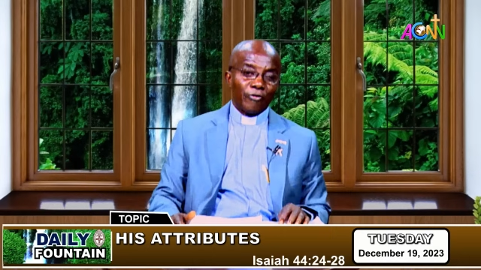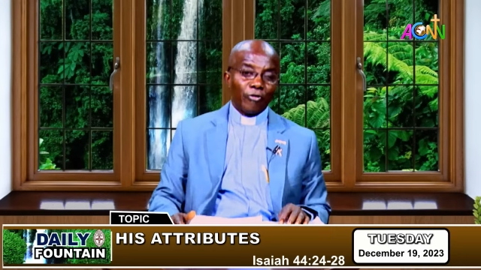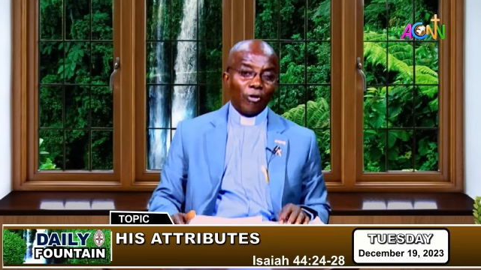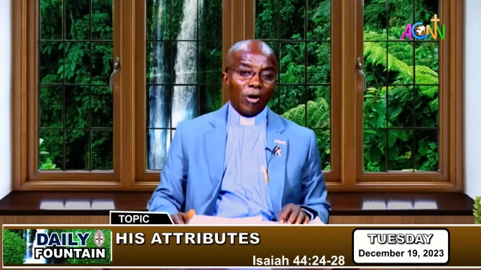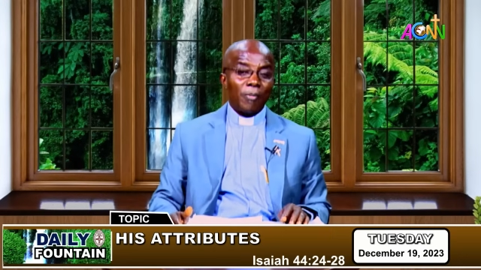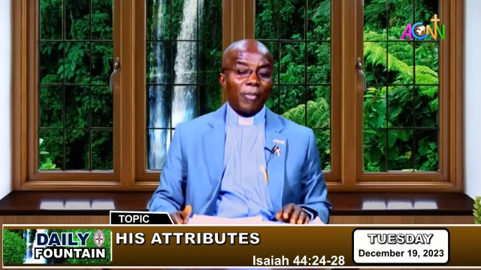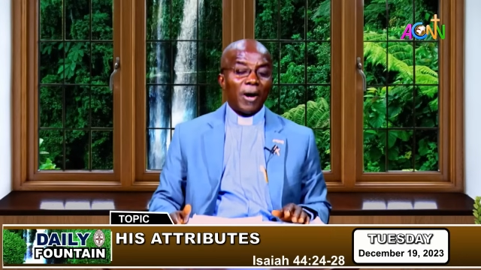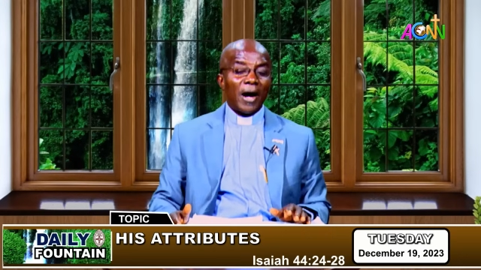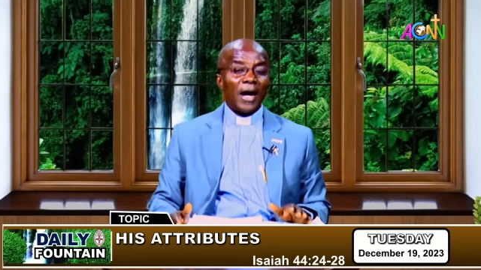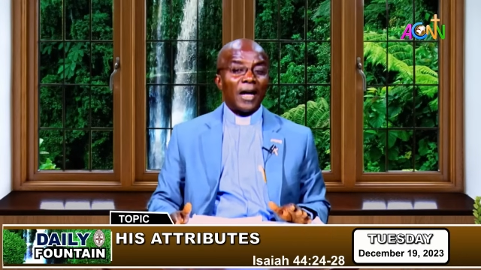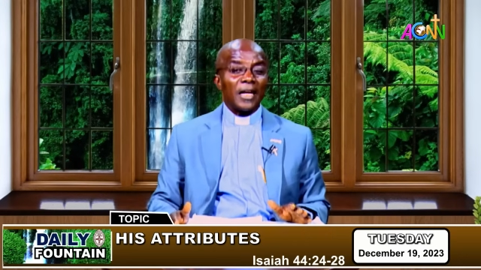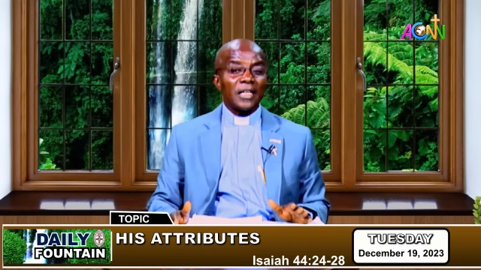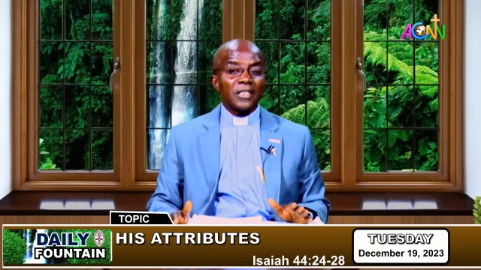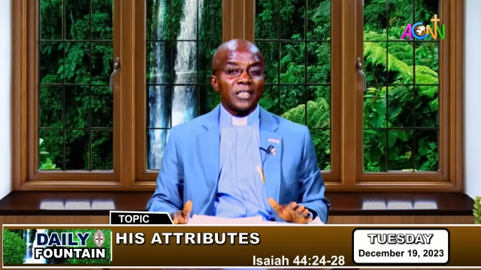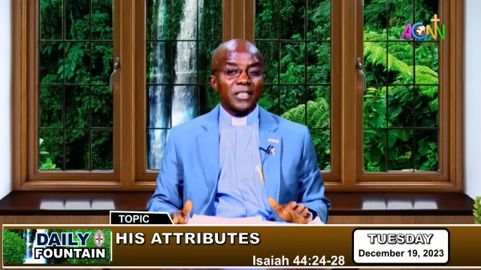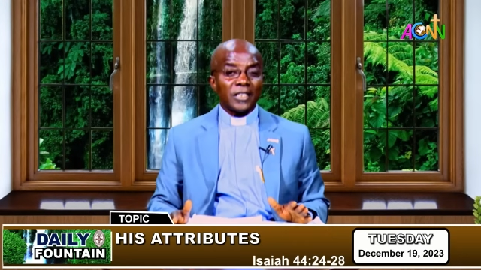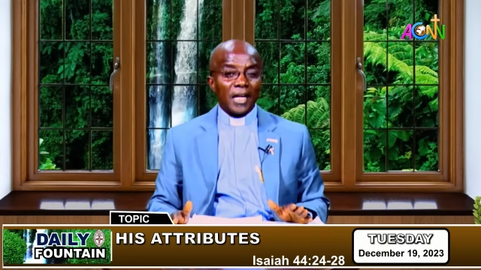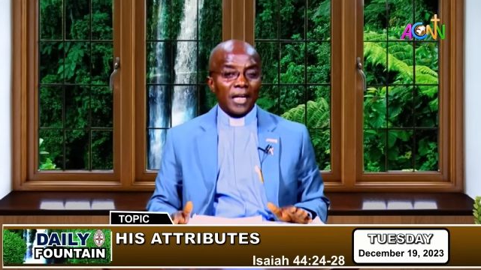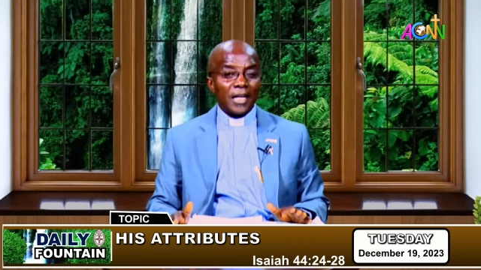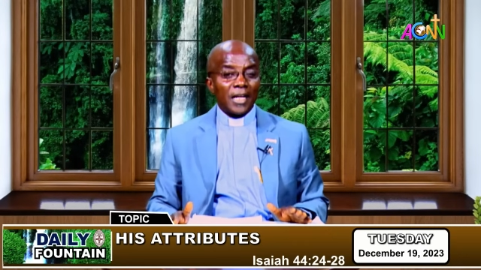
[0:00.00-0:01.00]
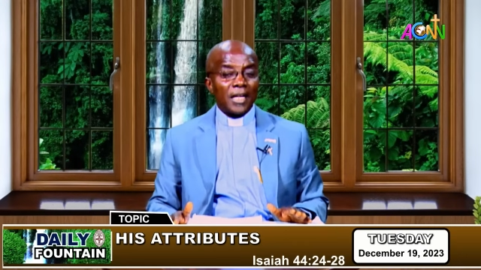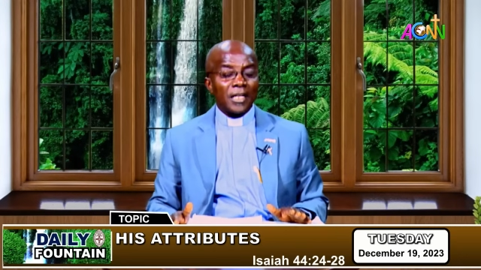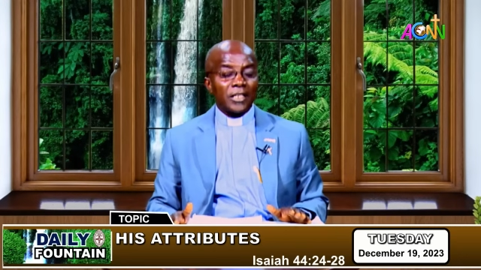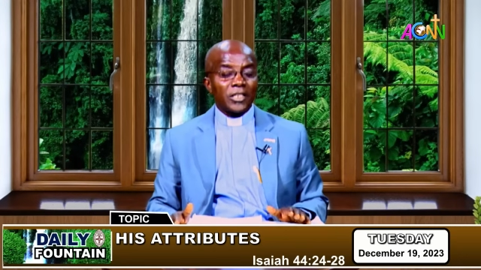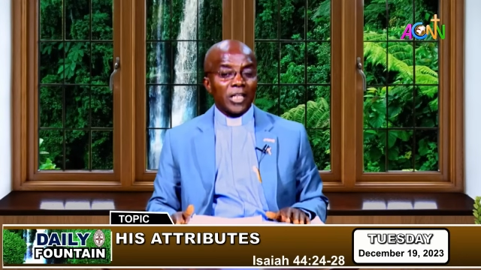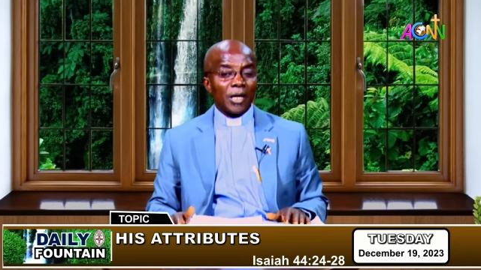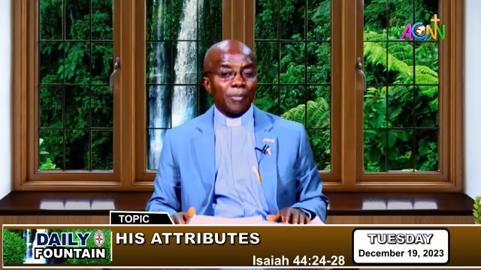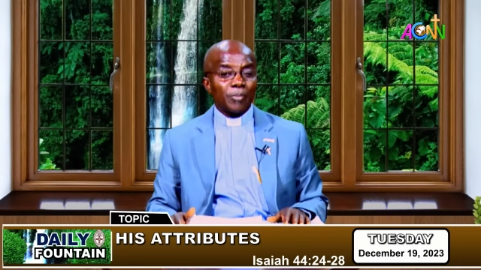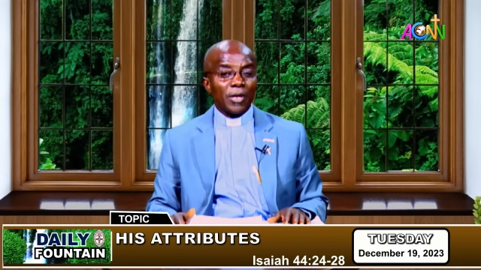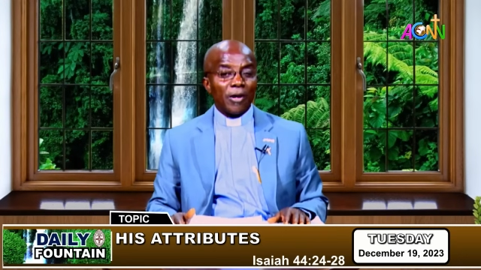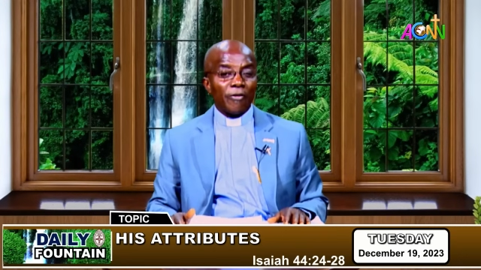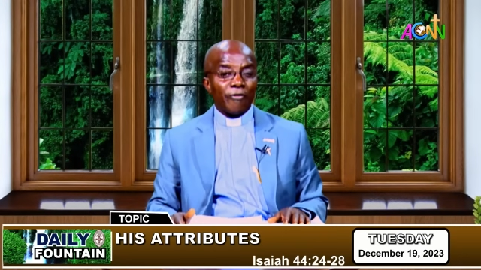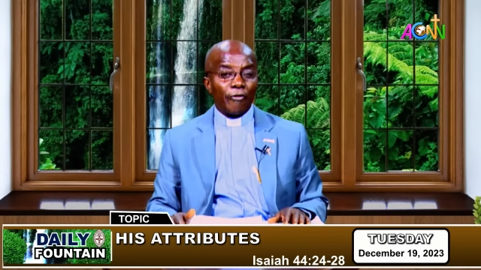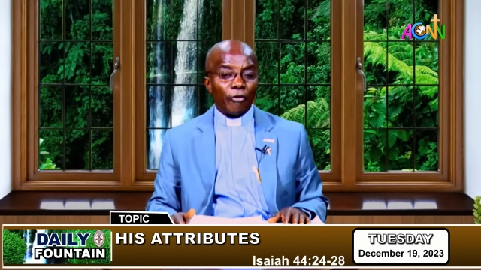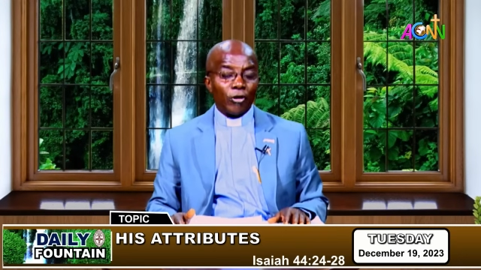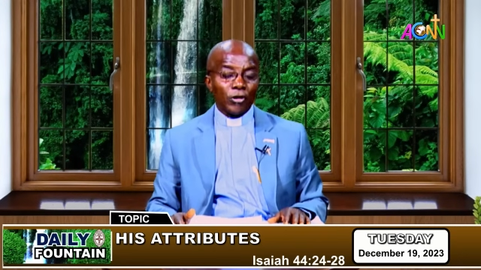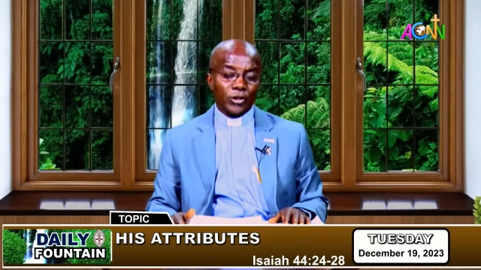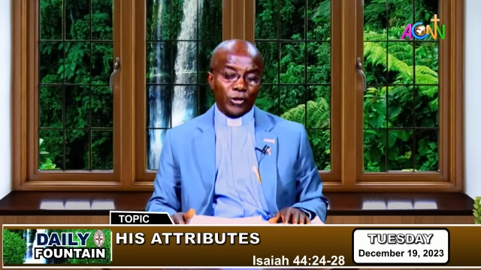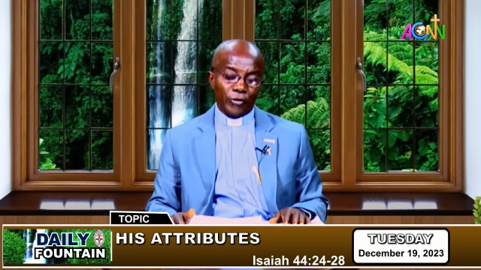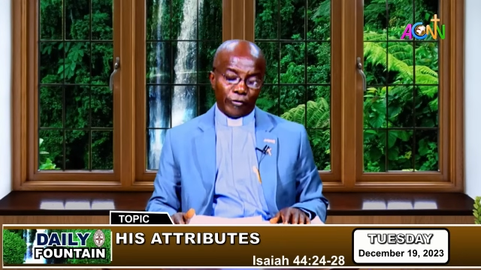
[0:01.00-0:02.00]
from Isaiah chapter
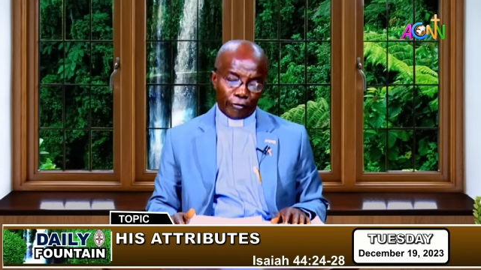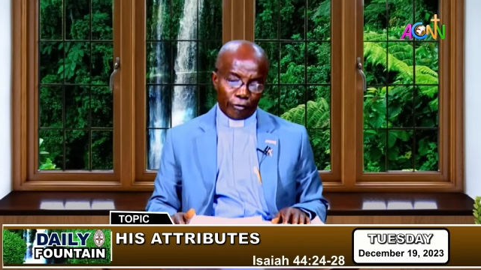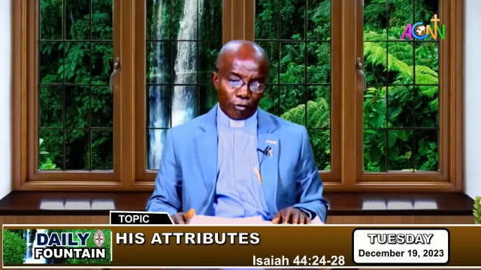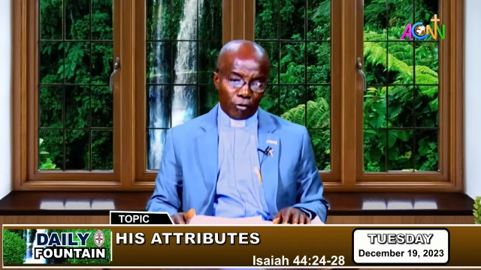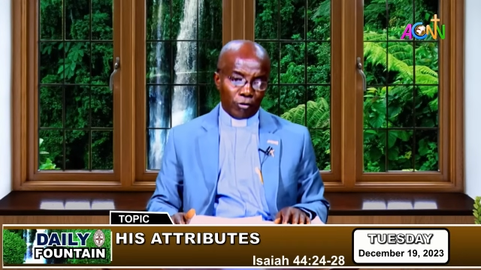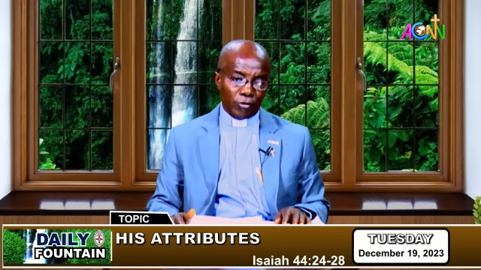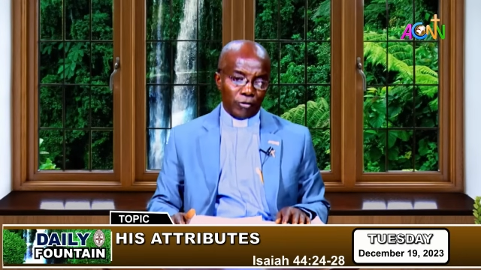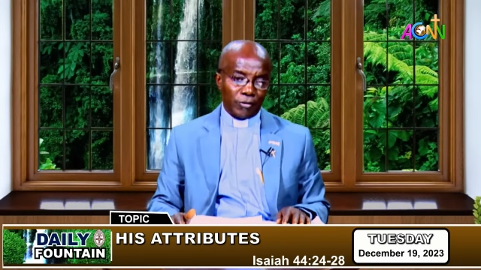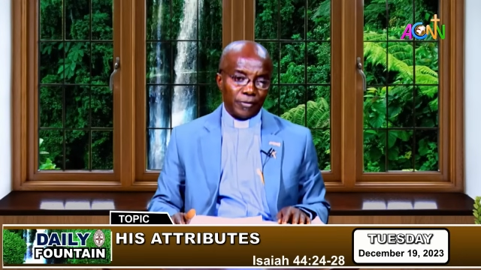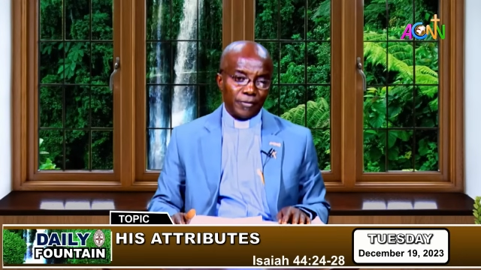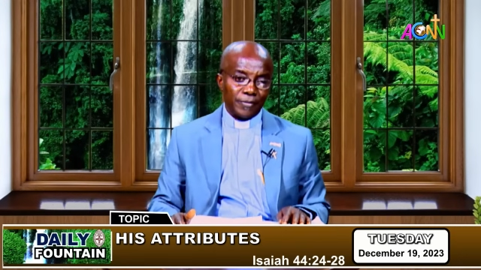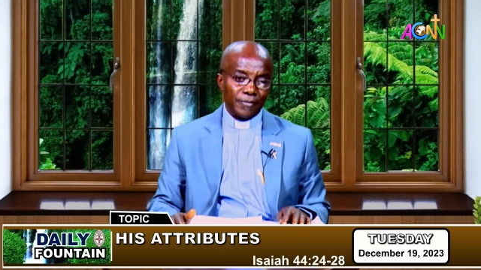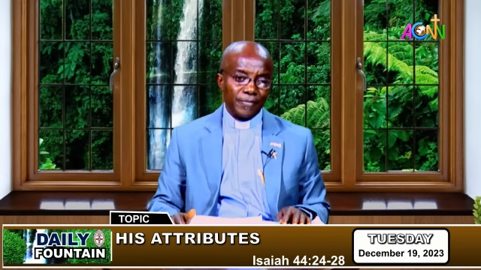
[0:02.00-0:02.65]
forty-four,